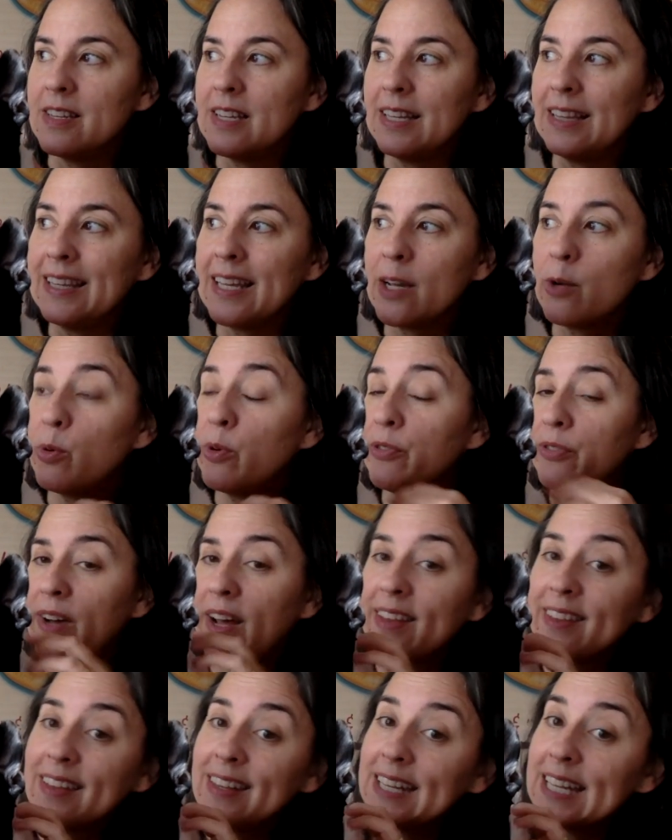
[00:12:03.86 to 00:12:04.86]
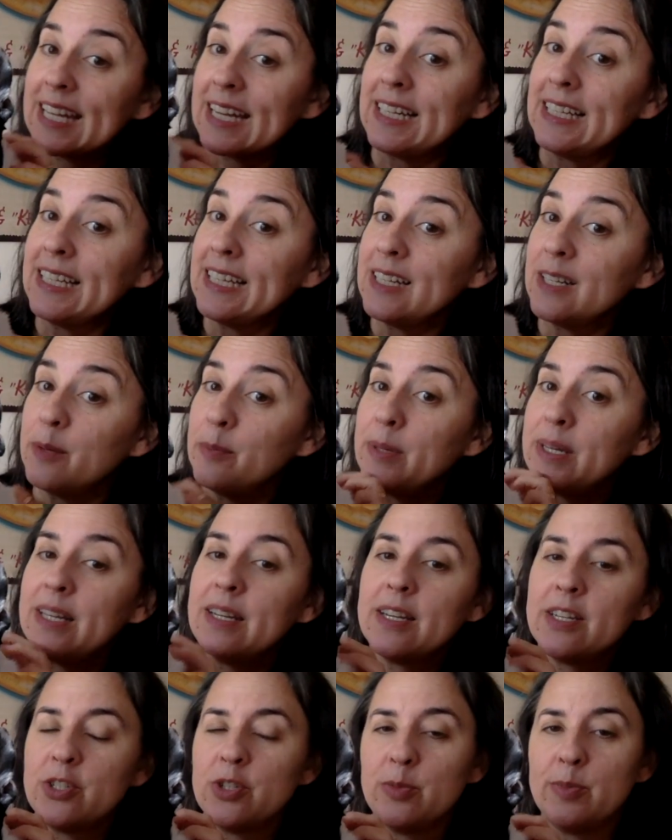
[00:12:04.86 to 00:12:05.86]
liquefy the lanolin a bit.
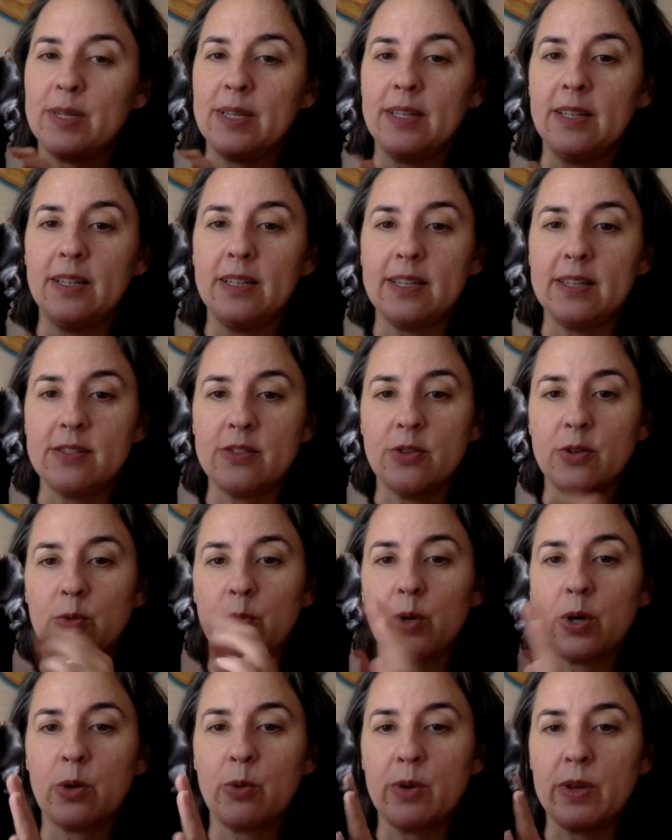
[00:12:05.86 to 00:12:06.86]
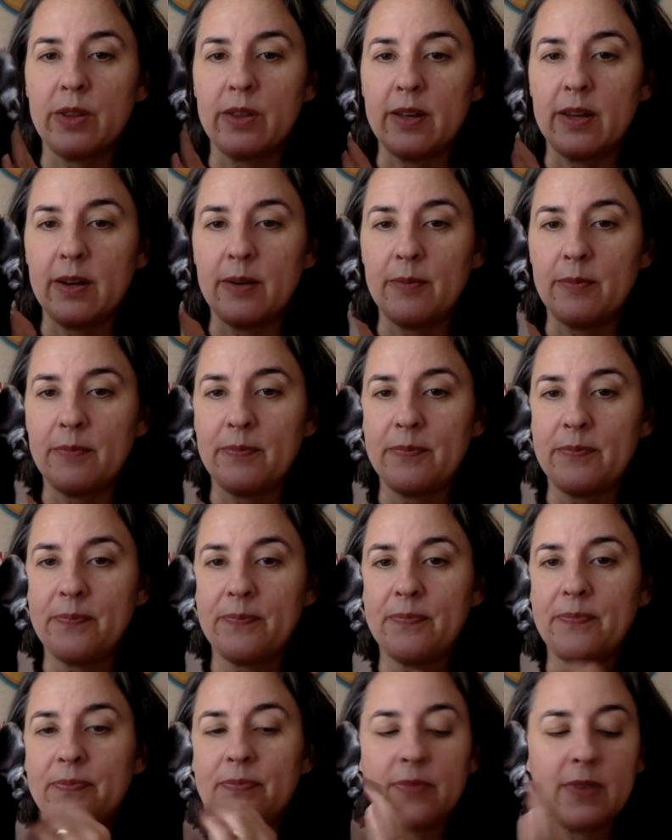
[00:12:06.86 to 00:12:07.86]
It should be a little easier to work with then.
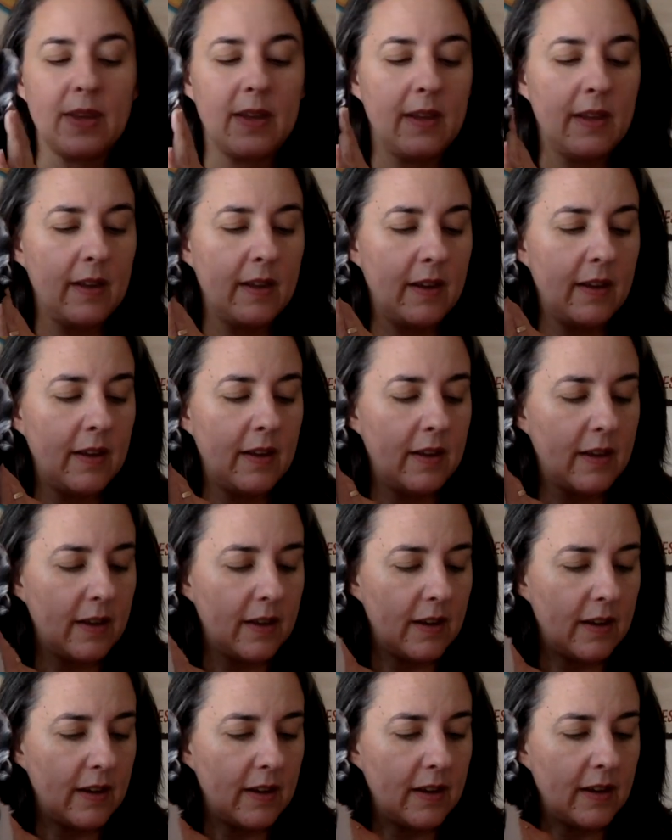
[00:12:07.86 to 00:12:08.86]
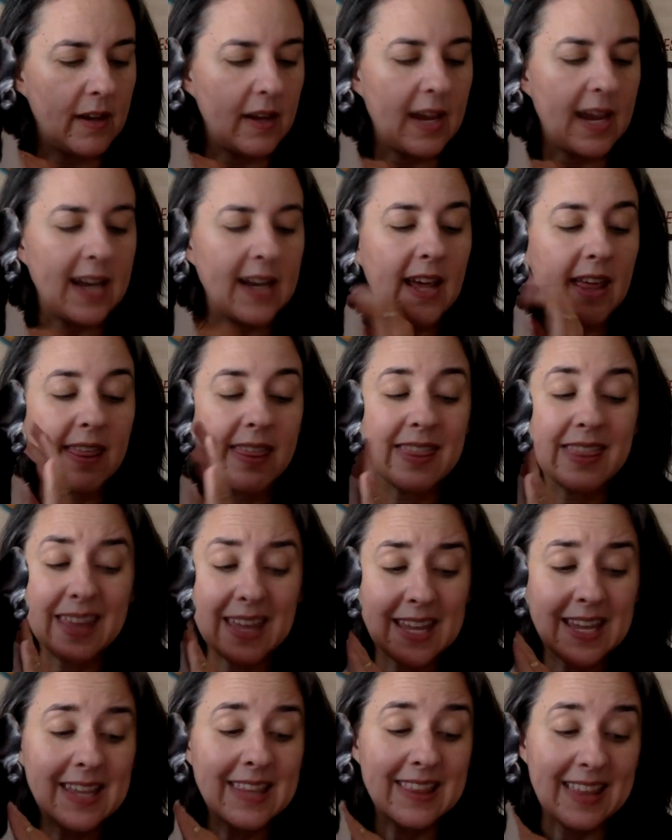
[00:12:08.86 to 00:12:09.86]
Uh, and I
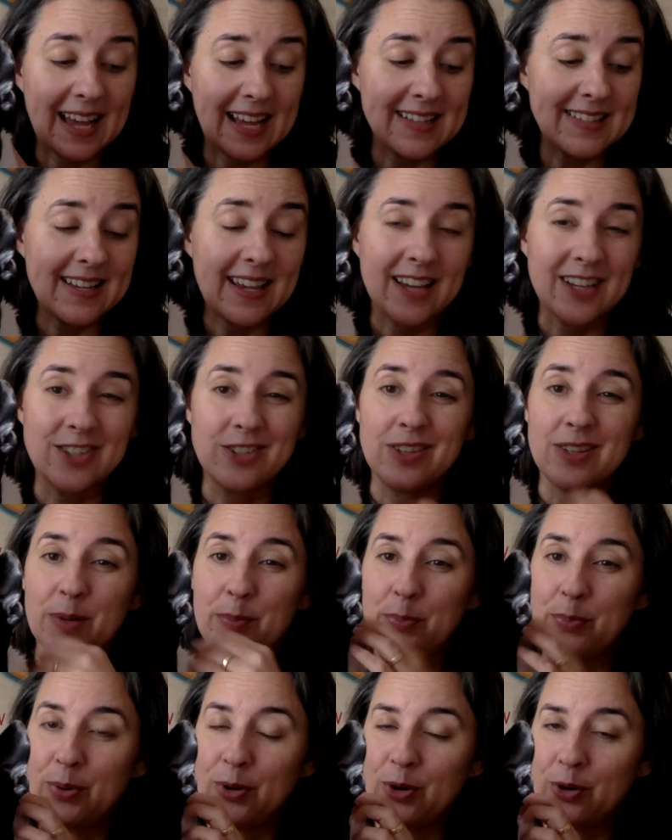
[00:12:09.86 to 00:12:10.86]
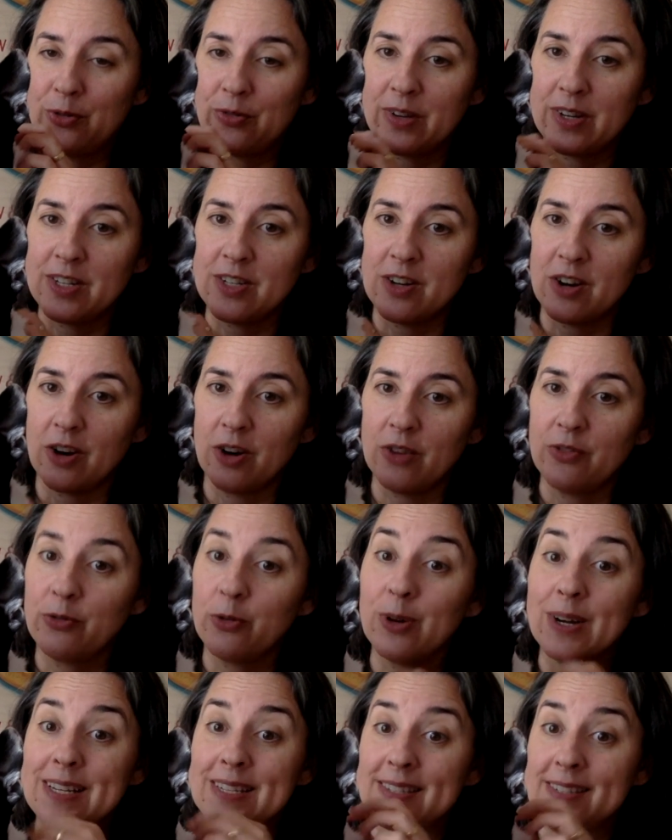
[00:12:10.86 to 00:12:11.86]
think that's actually the perfect yarn
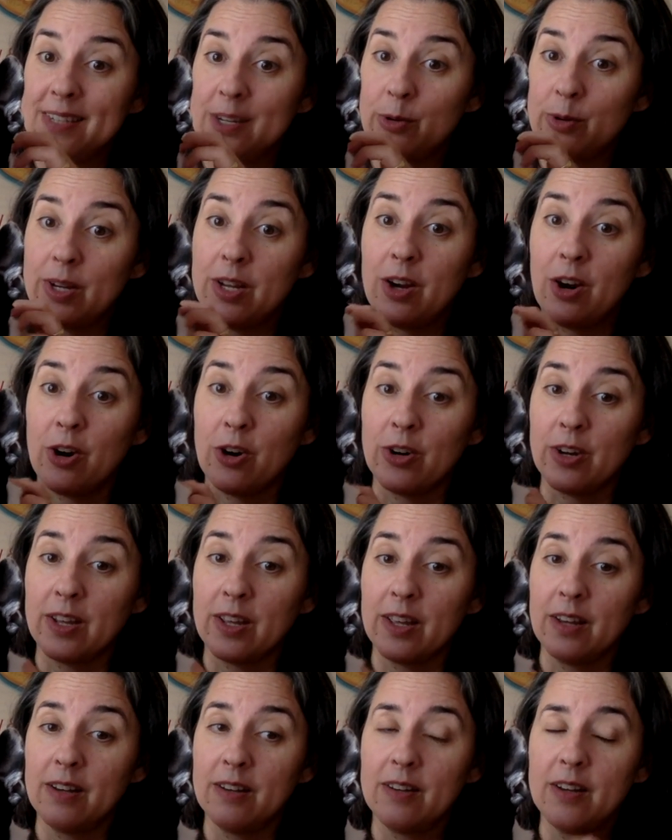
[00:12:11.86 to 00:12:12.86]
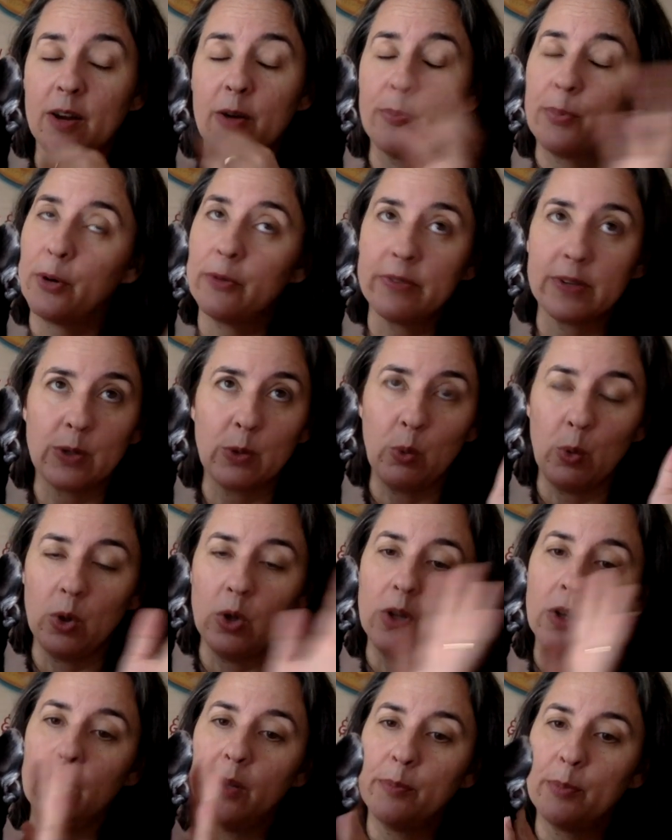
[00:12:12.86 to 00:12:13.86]
for a Siri cardigan, or perfect
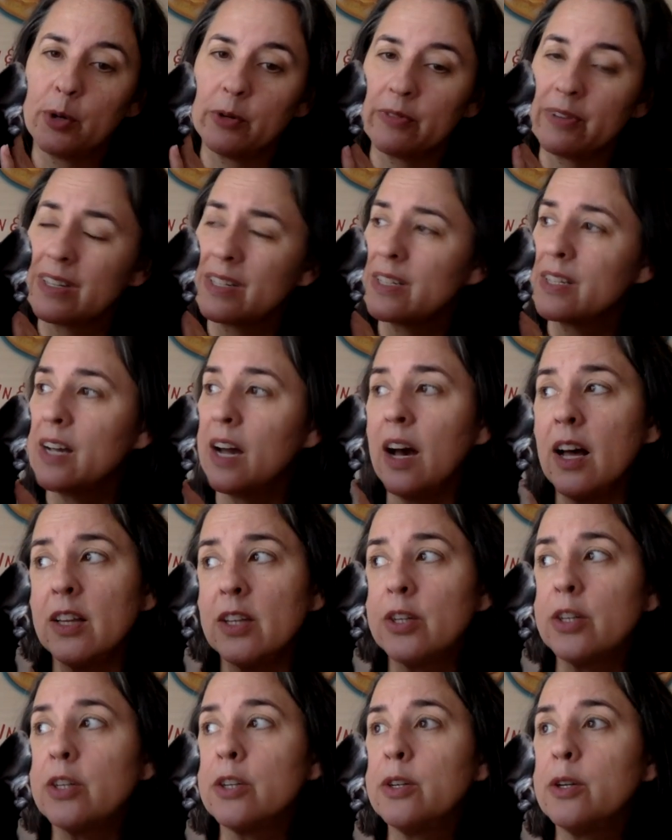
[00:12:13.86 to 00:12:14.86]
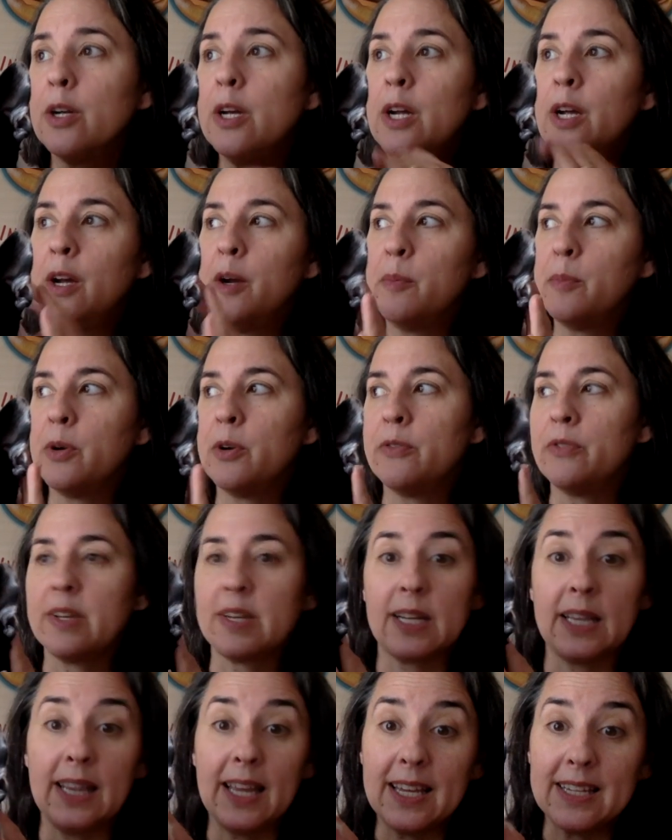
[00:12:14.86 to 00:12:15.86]
wool, perfect color,
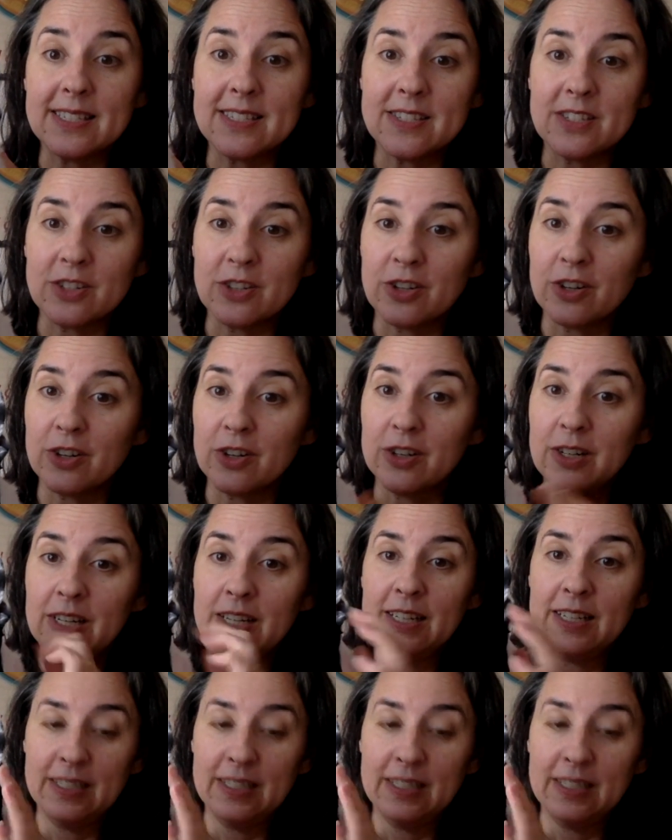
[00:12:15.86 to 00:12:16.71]
perfect luster.